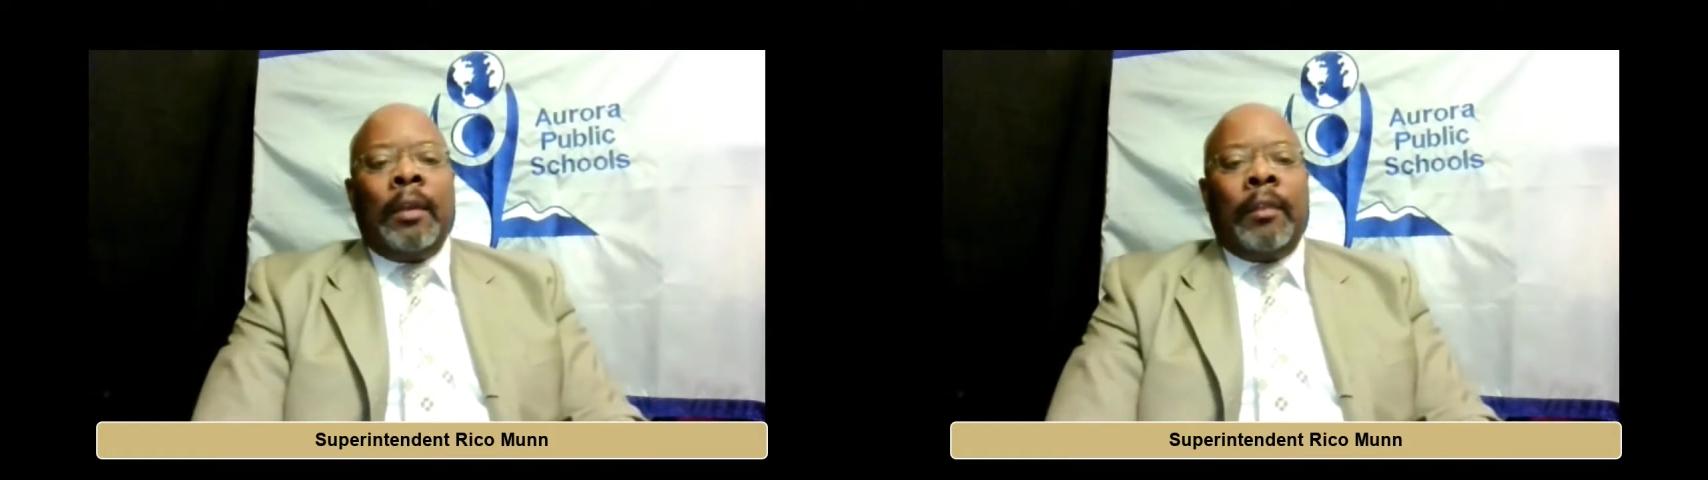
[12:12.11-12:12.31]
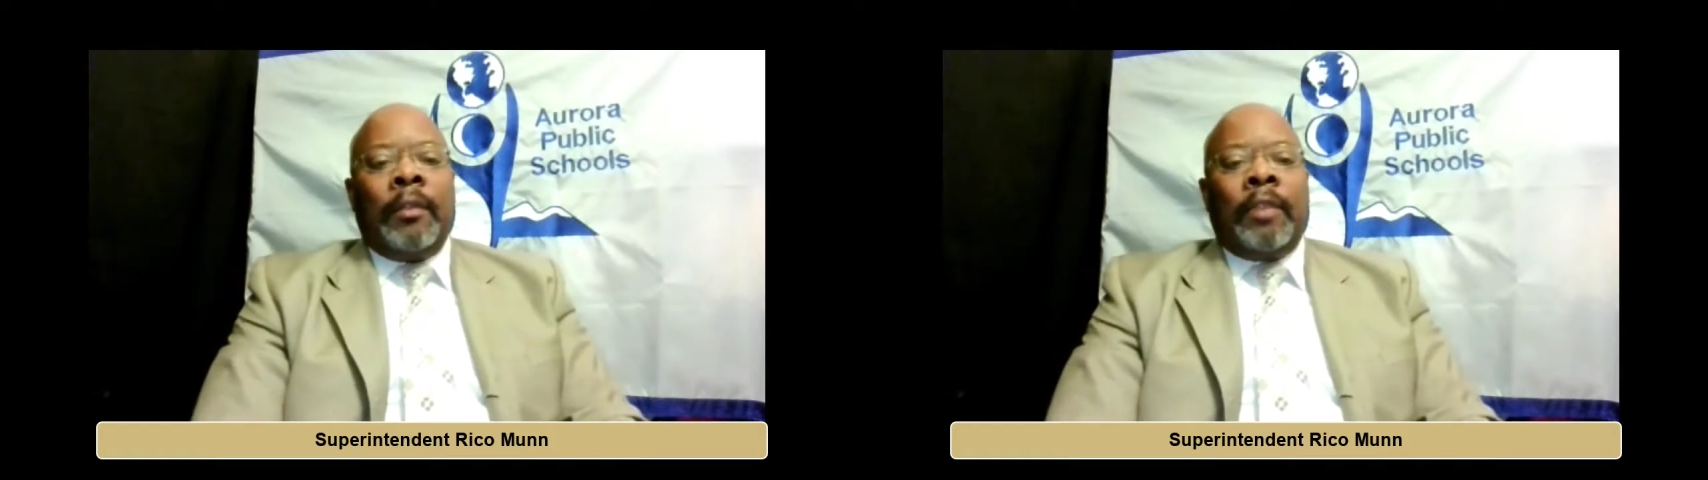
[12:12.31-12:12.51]

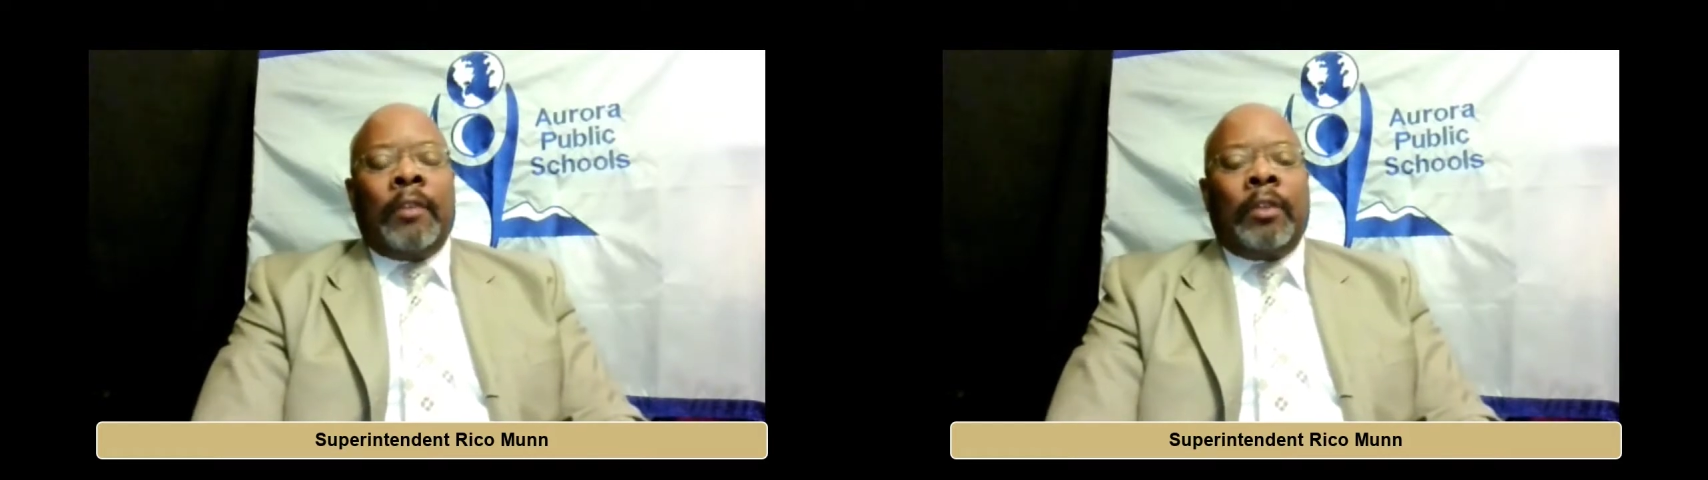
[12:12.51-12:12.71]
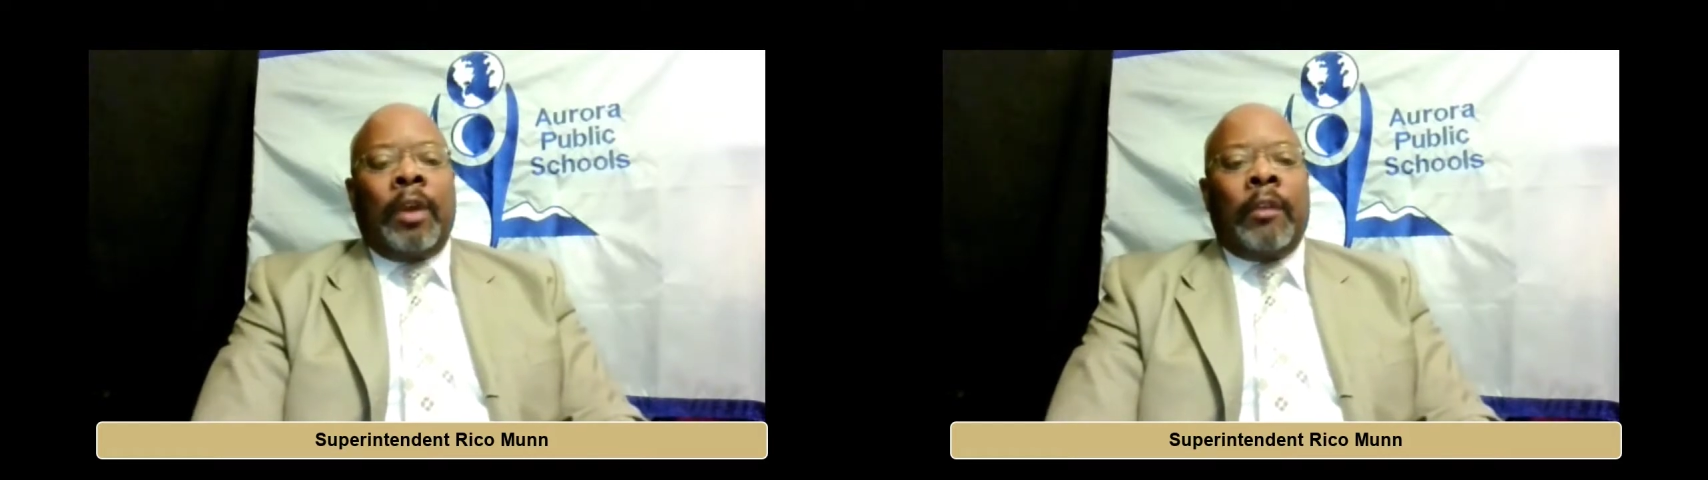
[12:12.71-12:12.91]
the
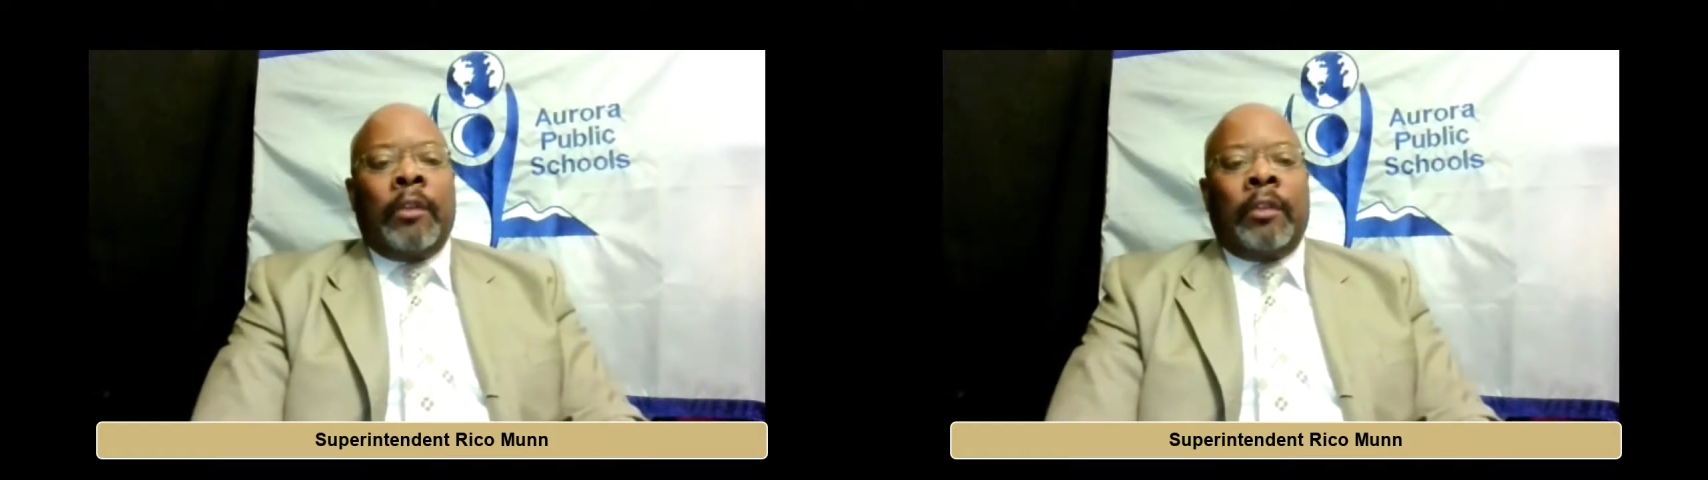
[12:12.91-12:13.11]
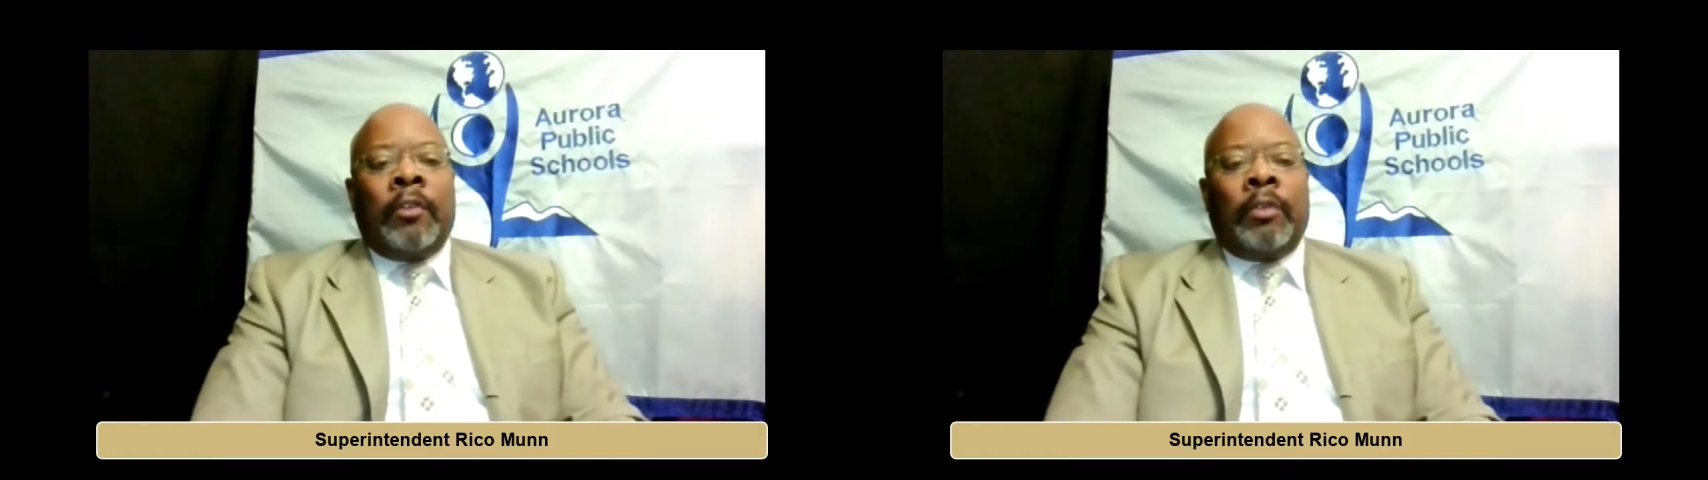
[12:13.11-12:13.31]
state's
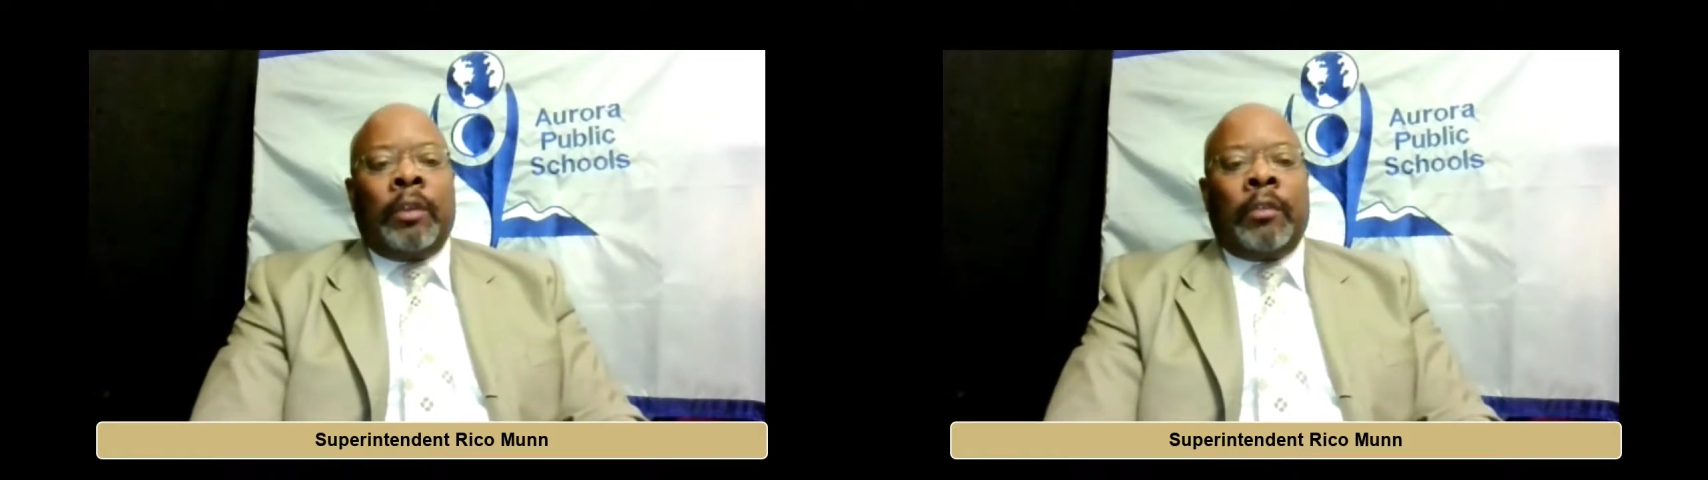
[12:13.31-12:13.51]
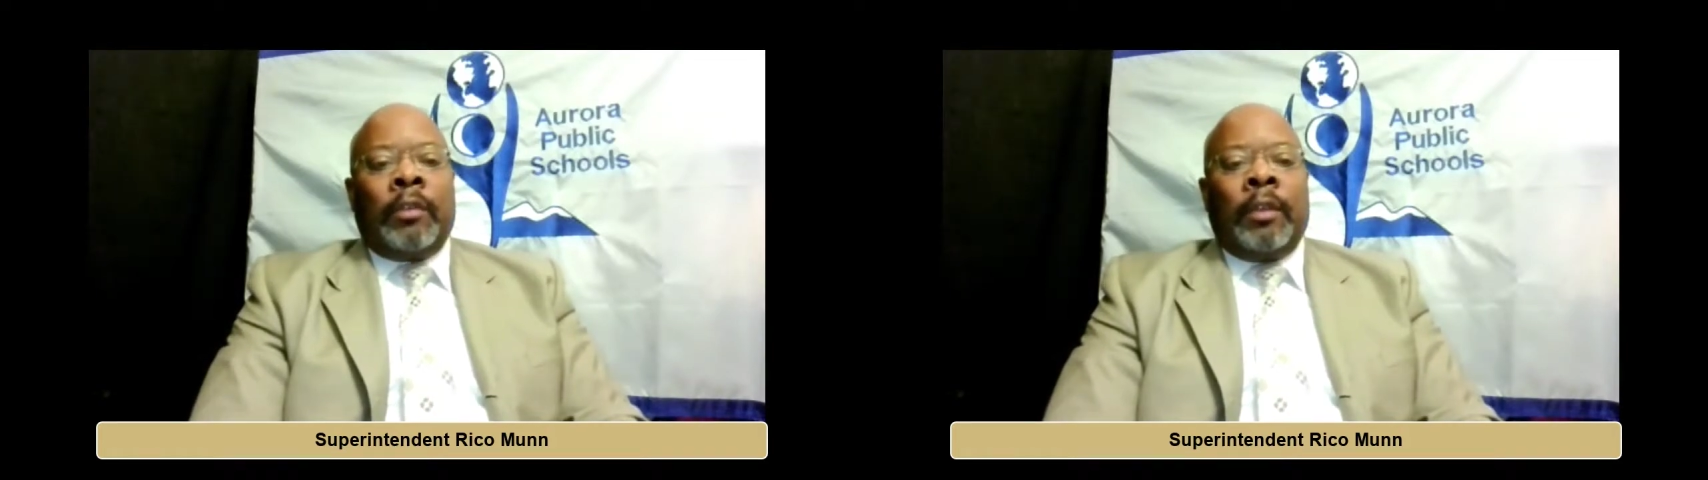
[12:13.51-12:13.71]
largest
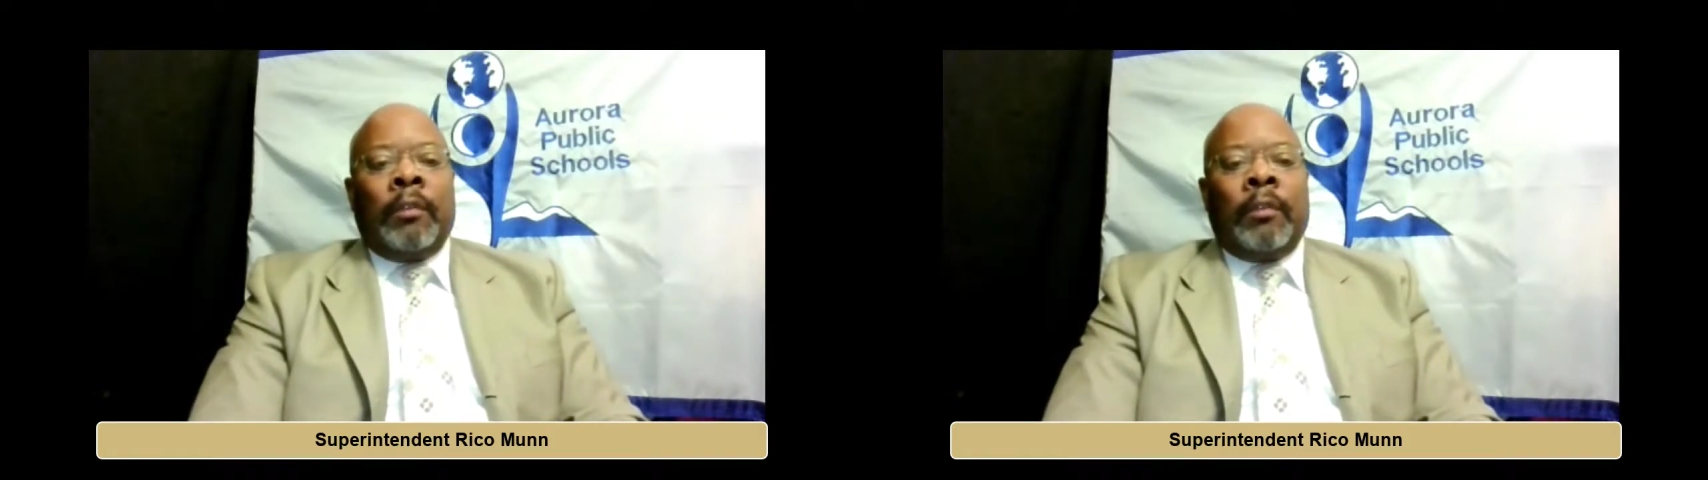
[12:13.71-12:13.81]
districts